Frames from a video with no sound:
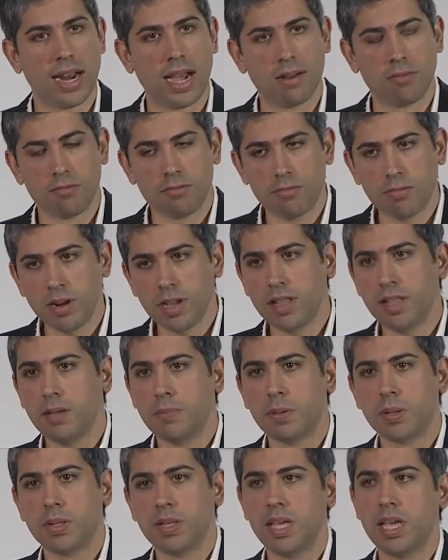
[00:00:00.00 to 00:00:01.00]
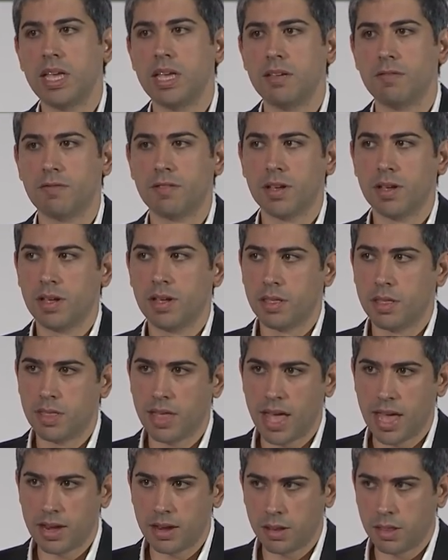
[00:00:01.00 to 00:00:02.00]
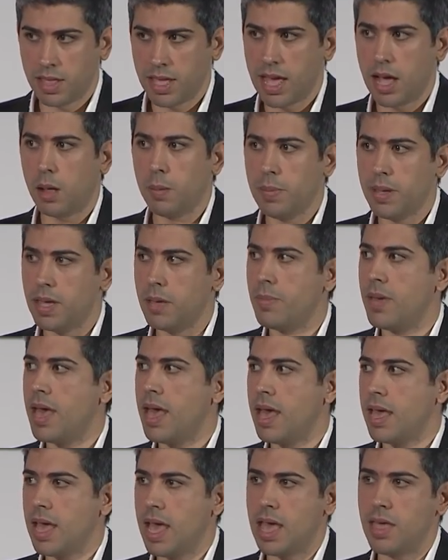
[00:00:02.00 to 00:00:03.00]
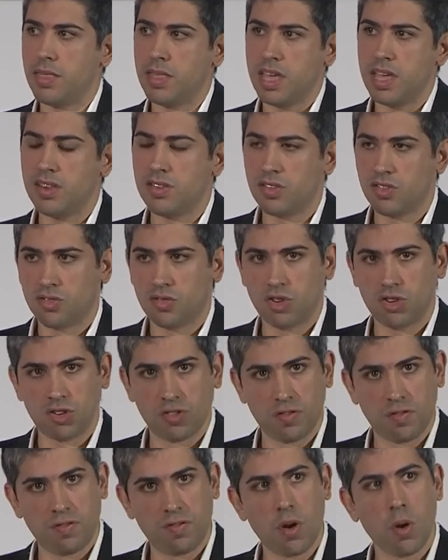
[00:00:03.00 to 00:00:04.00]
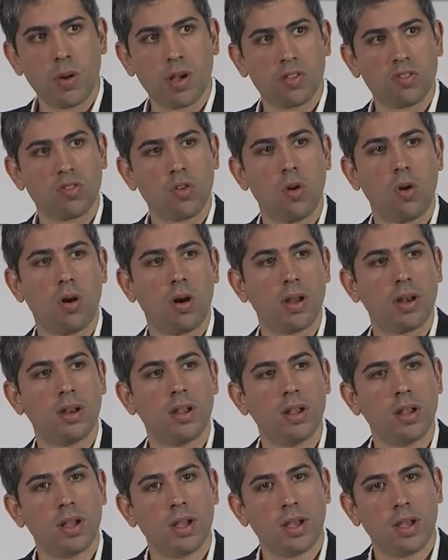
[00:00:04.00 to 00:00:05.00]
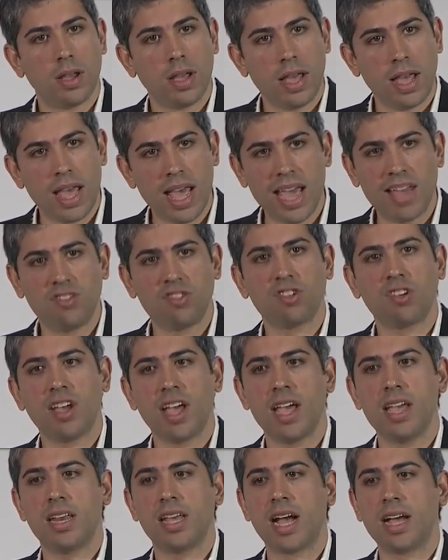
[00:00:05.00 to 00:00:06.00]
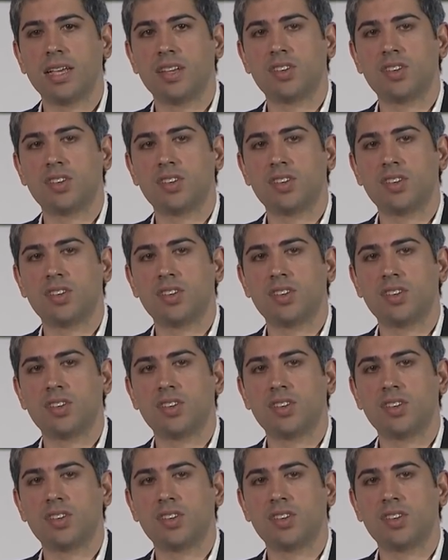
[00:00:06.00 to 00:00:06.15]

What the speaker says: I really believe that the LBMA and the industry should focus on educating.